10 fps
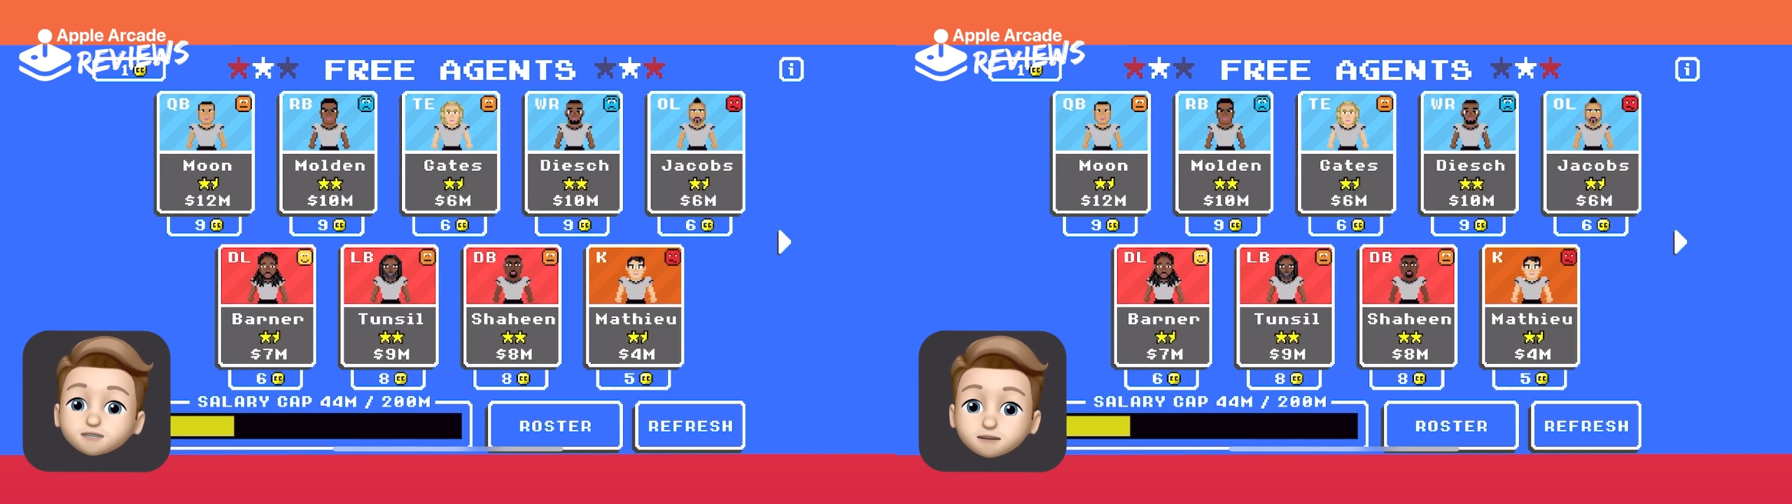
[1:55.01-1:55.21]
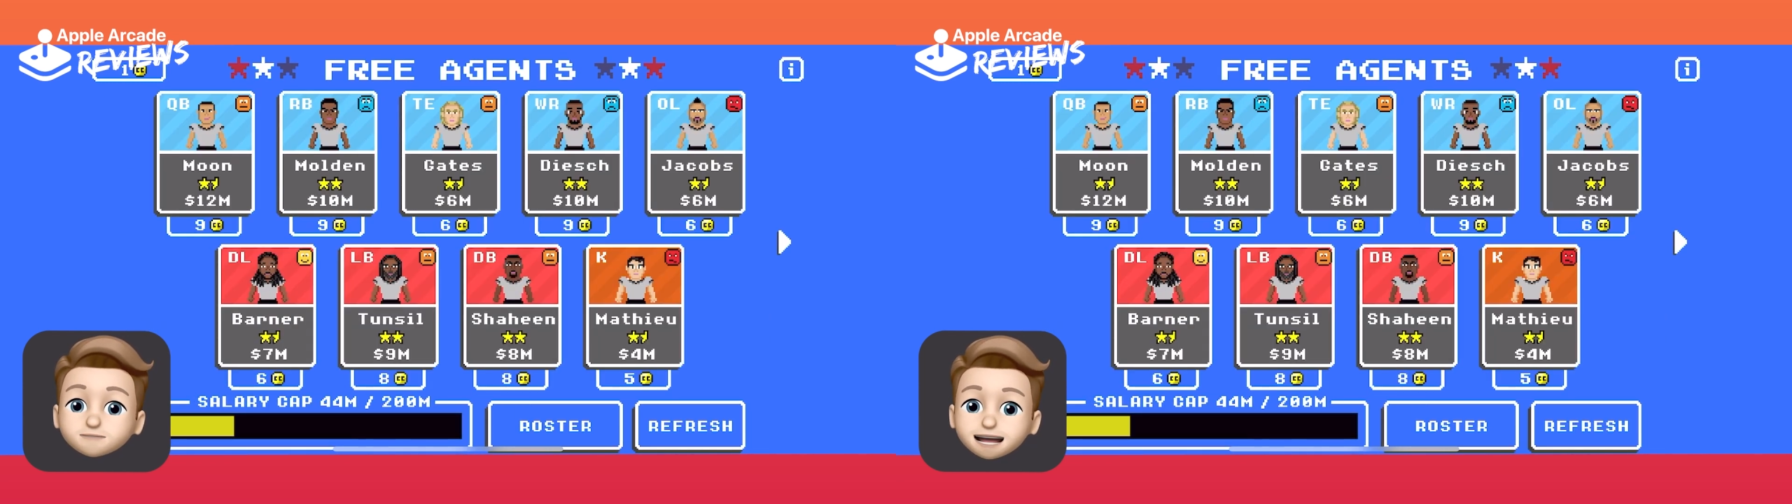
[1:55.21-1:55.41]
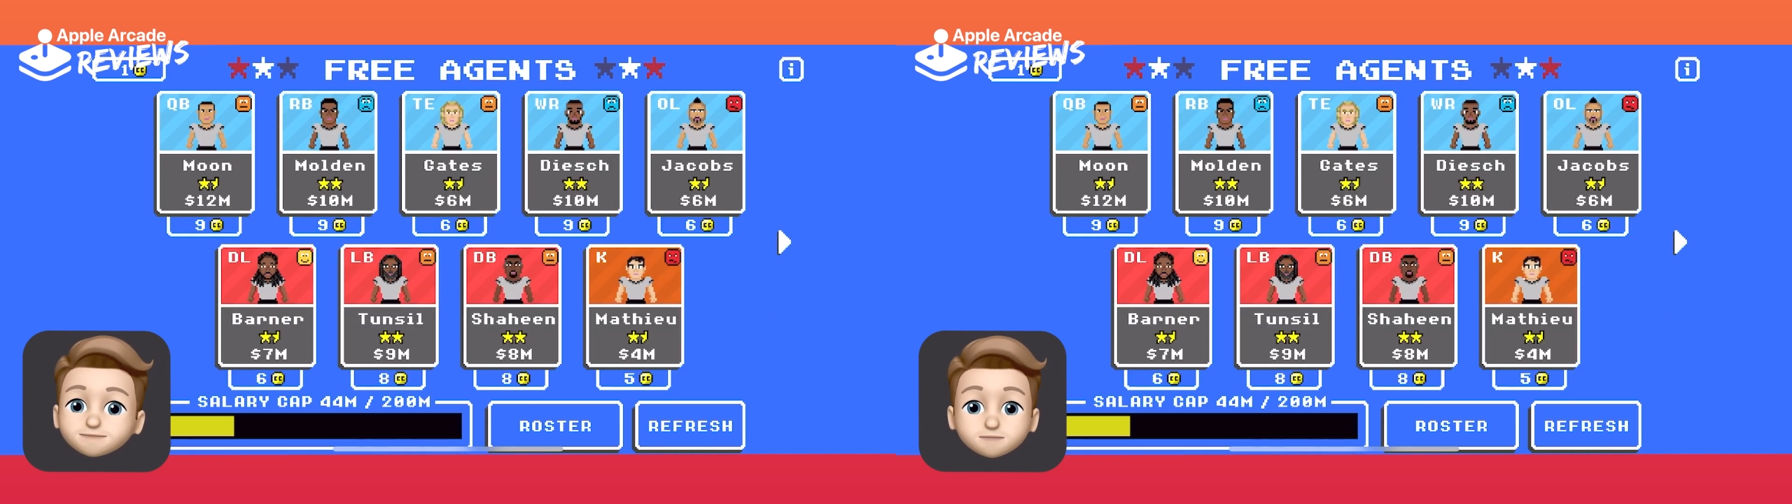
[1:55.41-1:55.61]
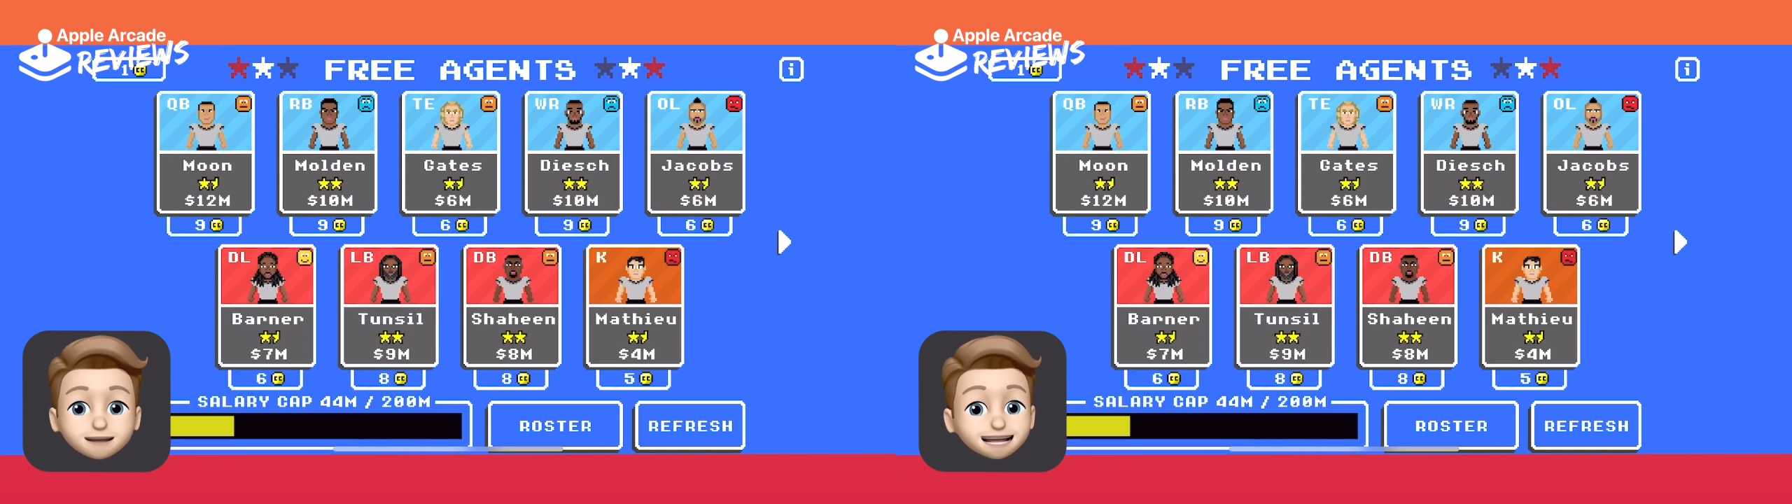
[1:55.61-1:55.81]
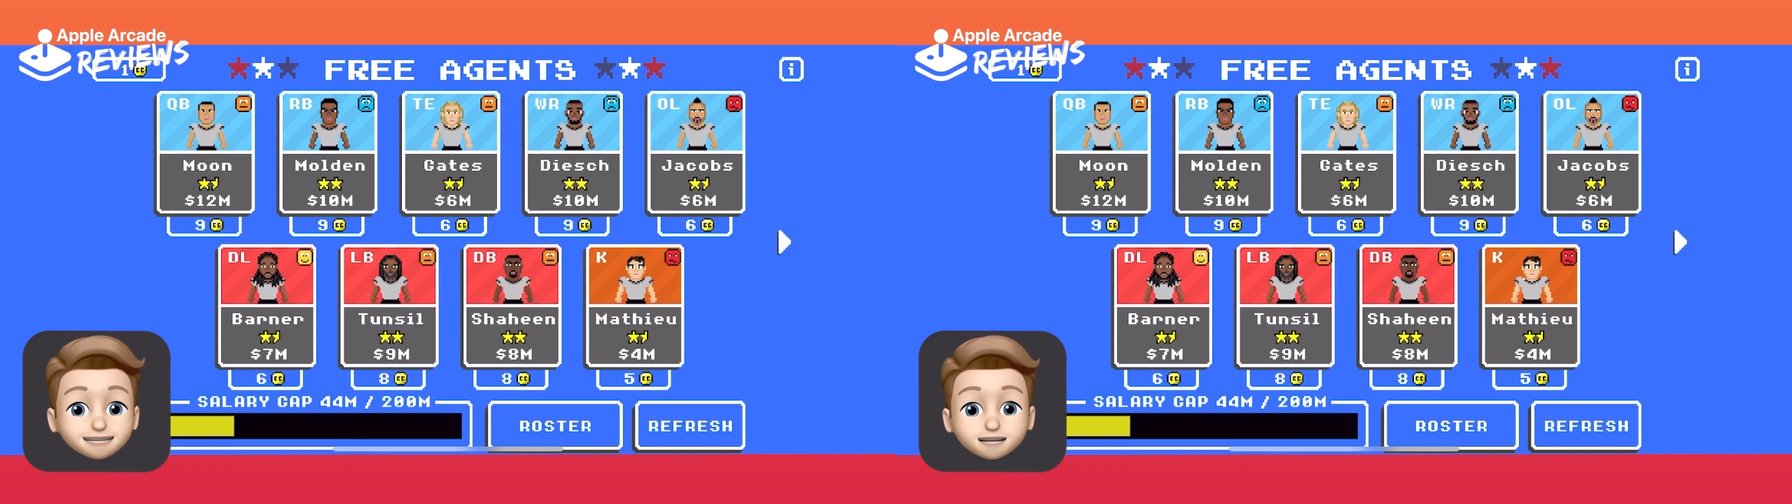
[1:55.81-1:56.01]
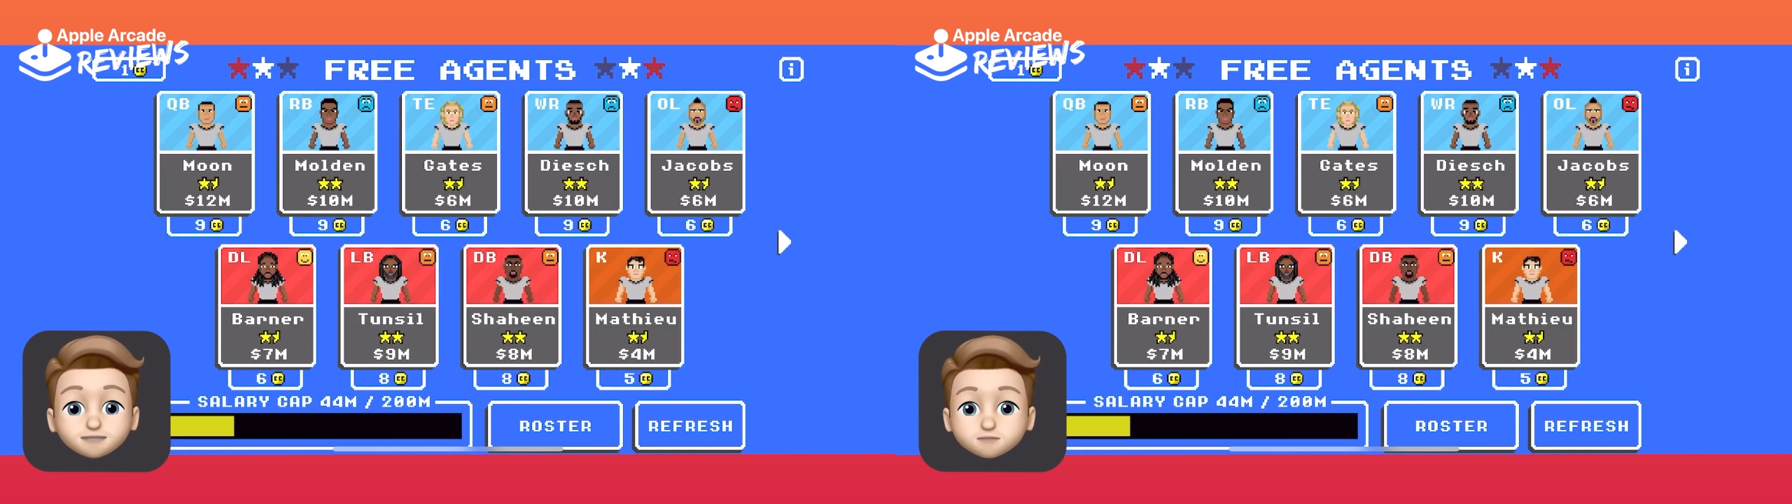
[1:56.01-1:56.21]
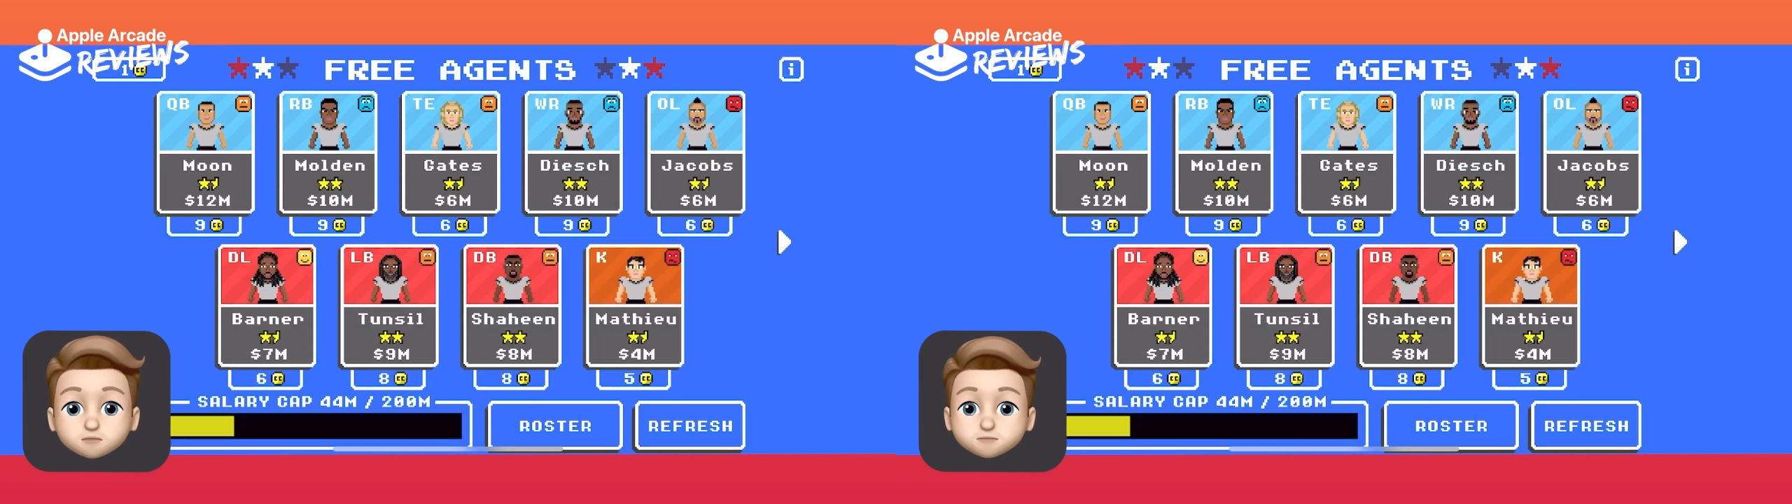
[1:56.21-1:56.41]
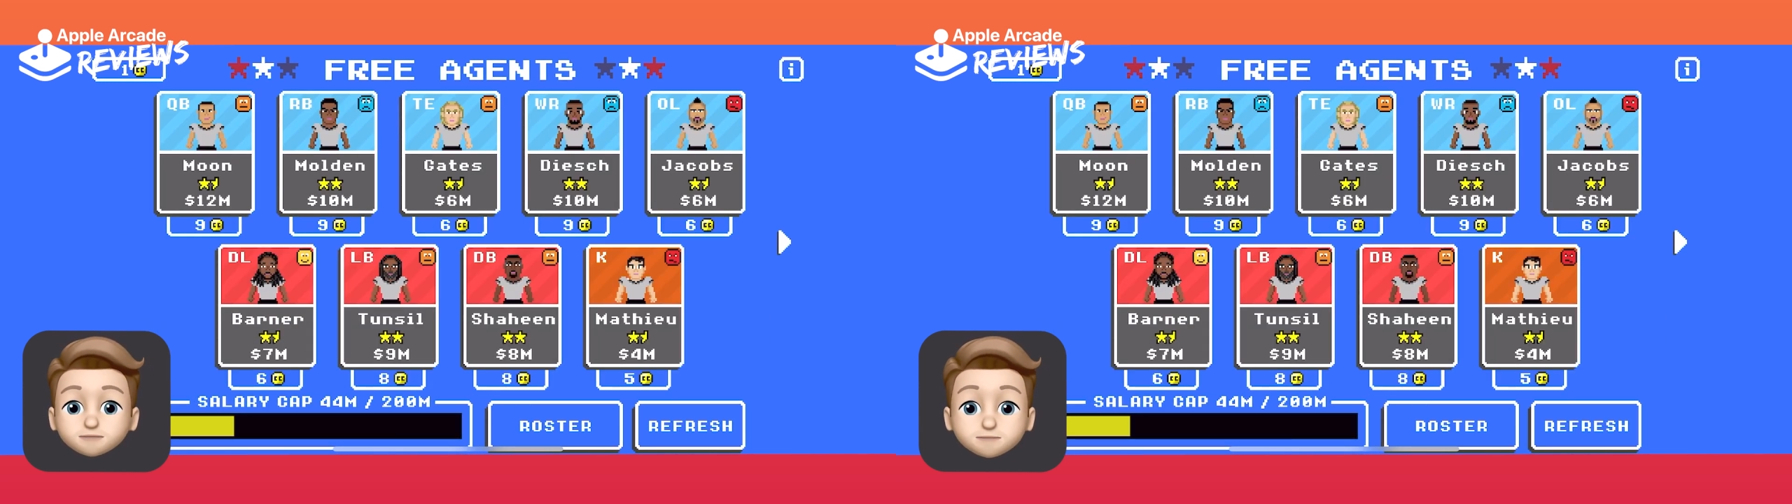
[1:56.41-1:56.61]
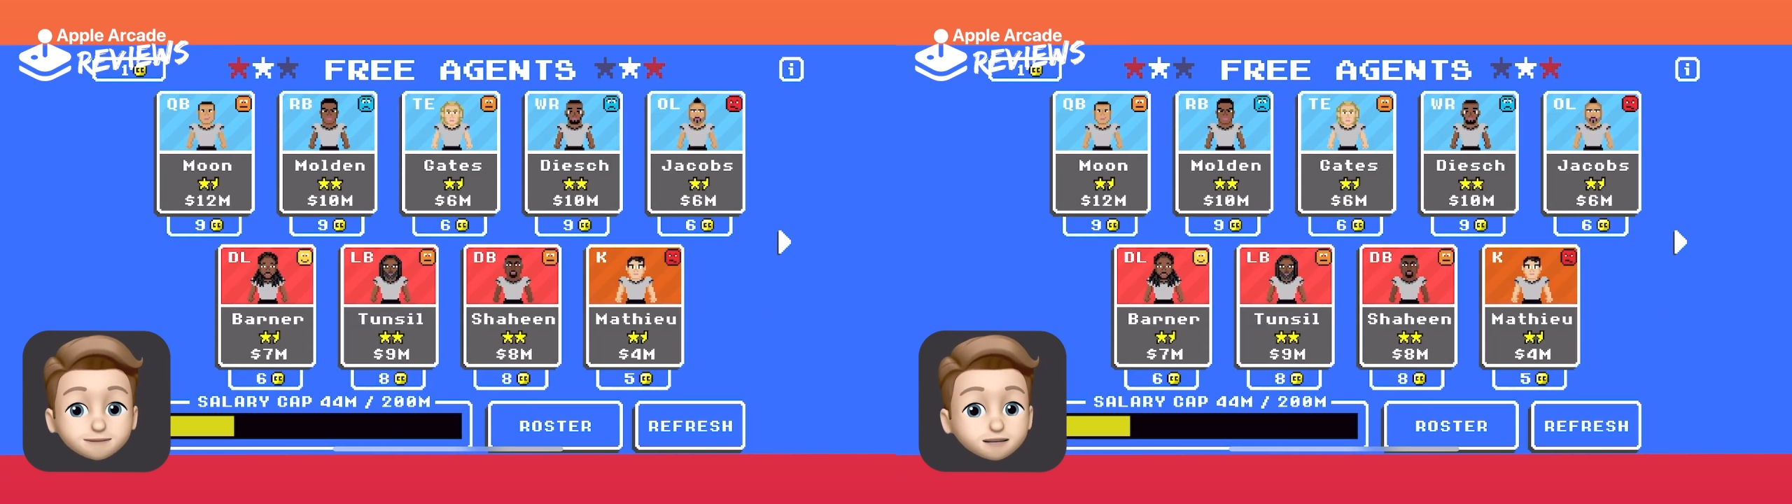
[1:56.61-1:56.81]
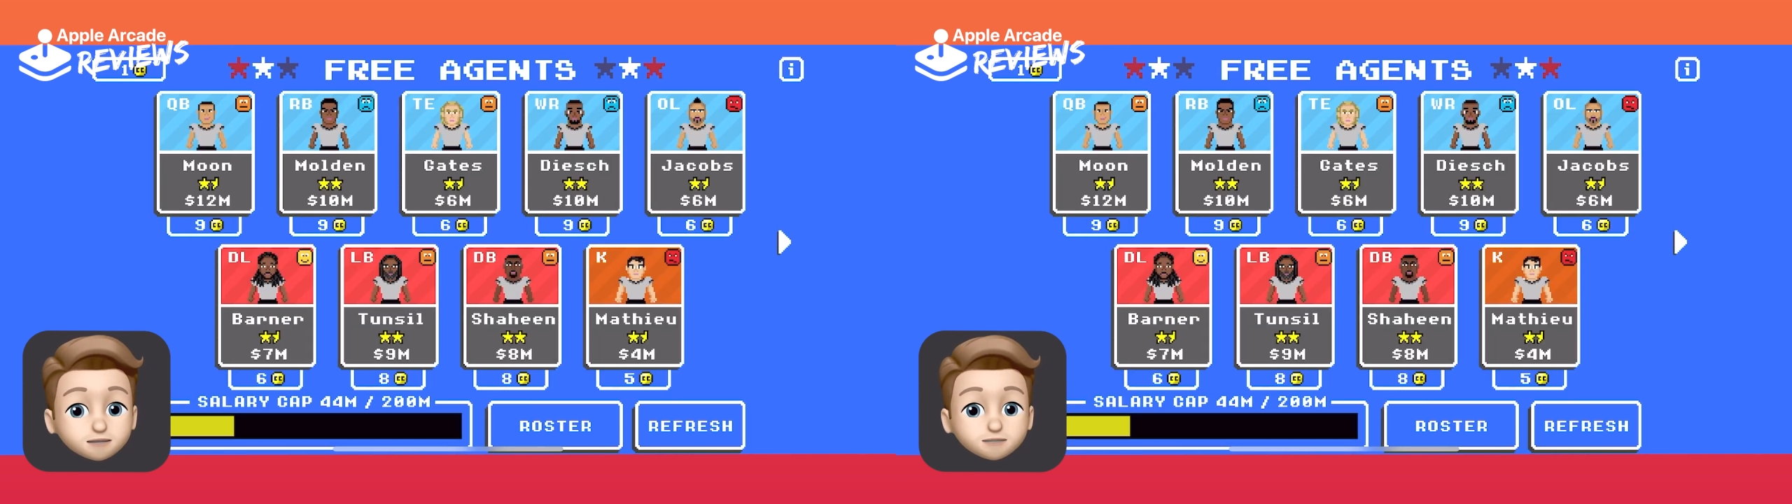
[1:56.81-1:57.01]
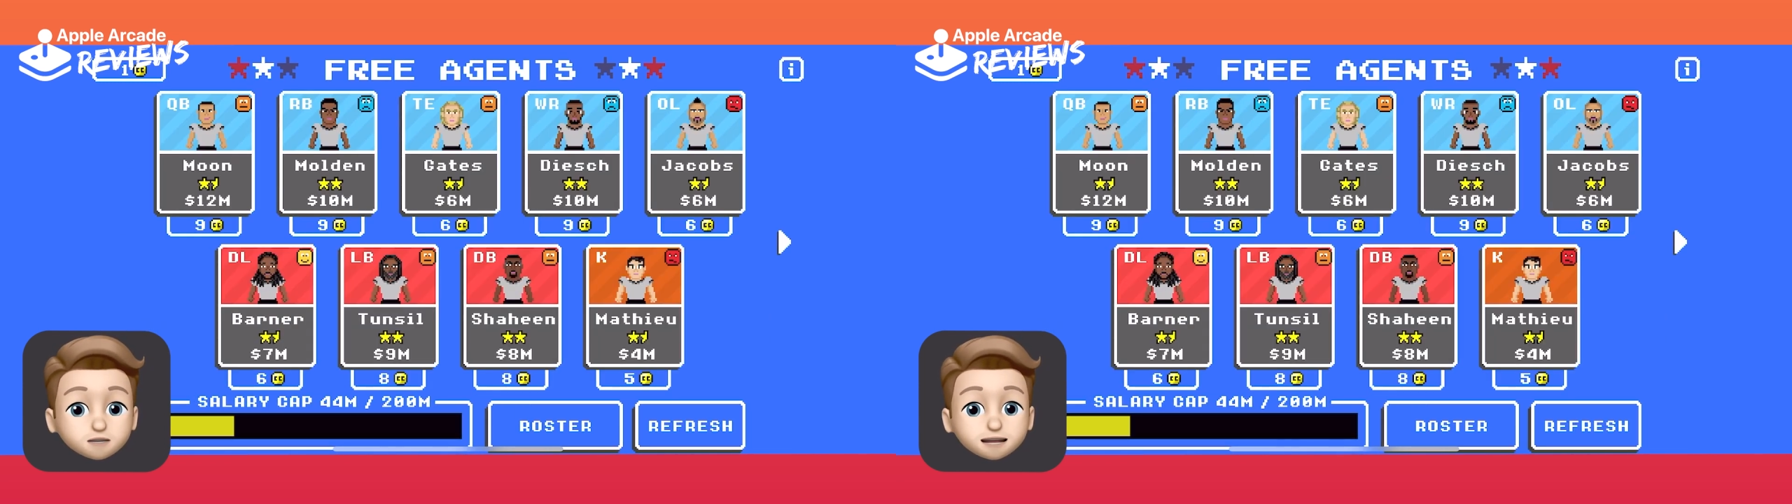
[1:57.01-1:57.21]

you even have to pay attention to their demeanor.